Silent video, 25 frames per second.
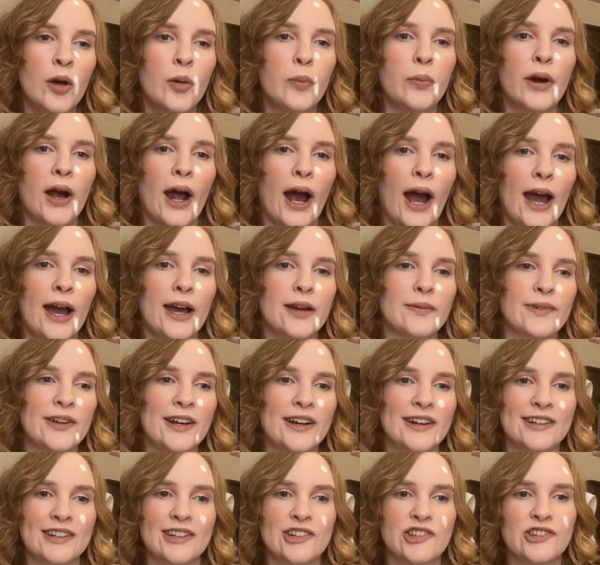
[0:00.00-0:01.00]
But I am
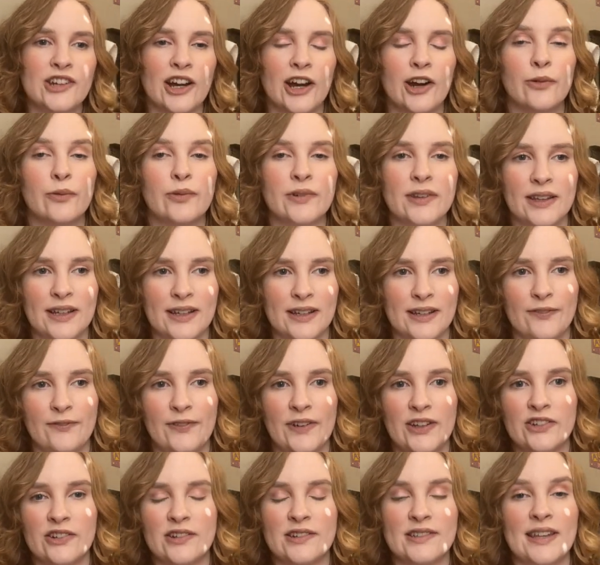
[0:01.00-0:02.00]
here to share the
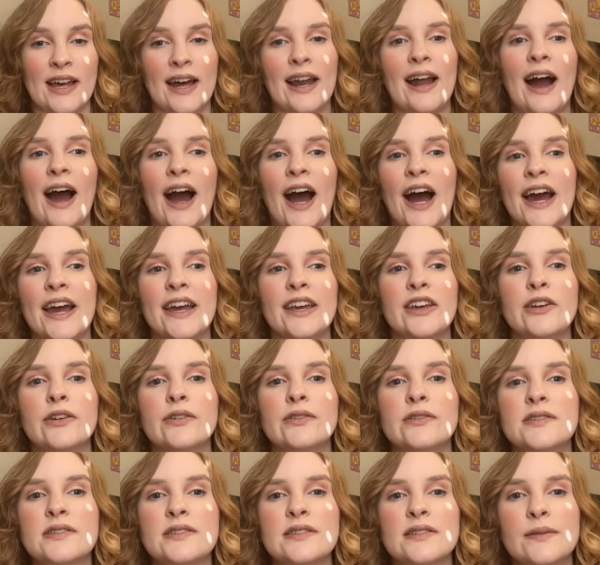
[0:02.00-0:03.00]
features that I
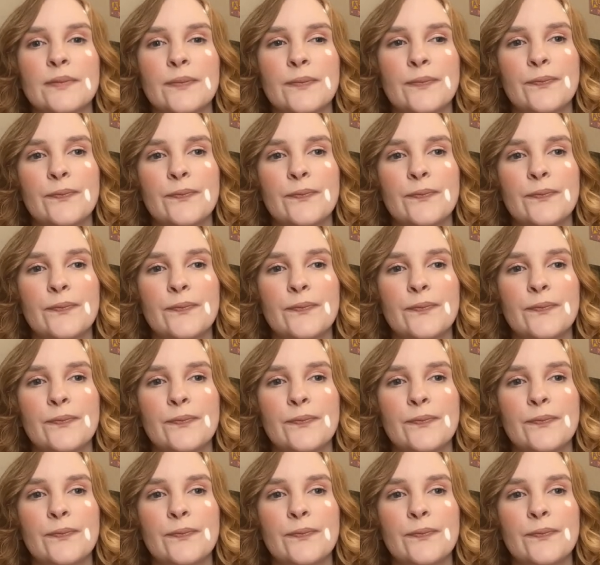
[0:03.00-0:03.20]
use,